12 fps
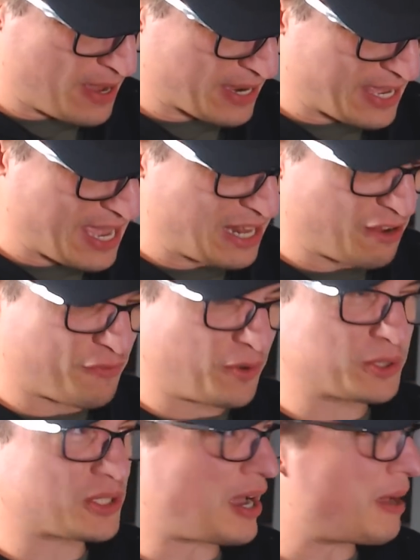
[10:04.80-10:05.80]
again at
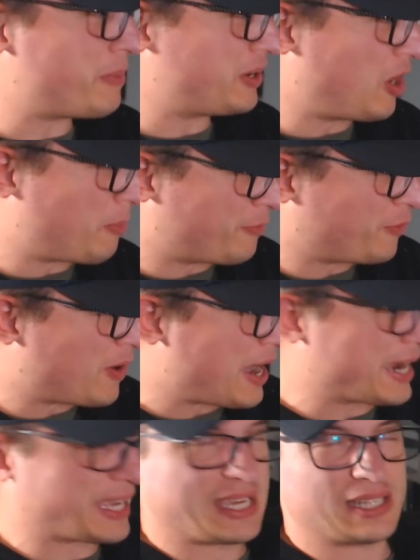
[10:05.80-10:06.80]
full time, but not before
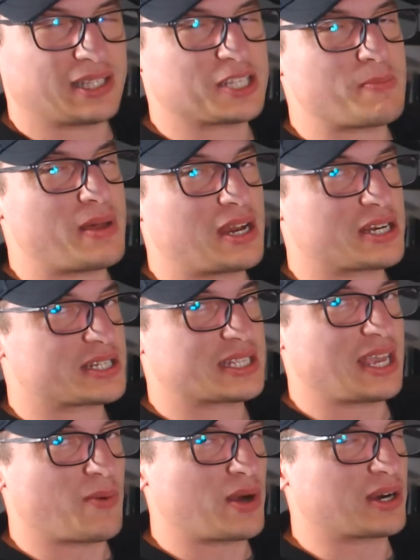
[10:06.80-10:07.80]
Aki at least manages to
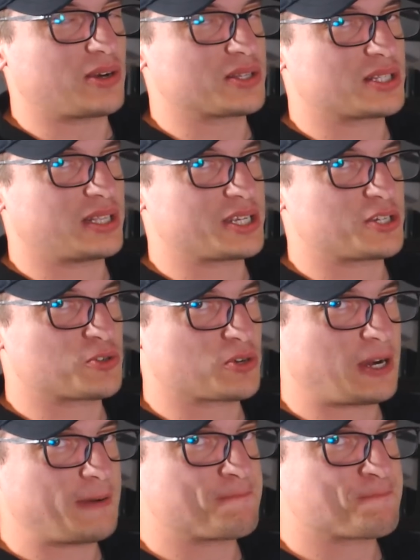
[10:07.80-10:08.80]
get one consolation
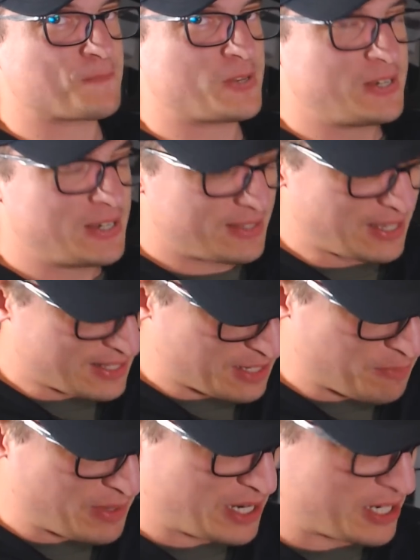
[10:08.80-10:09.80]
try. They
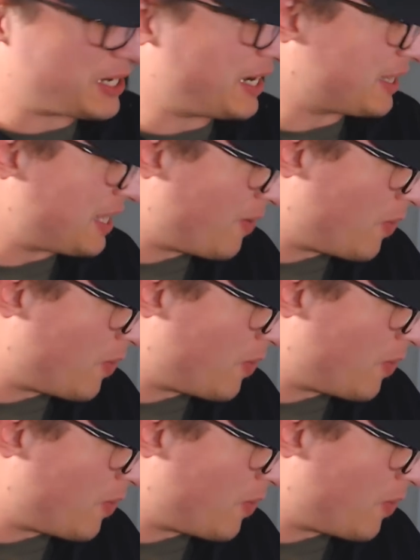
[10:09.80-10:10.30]
did manage to get that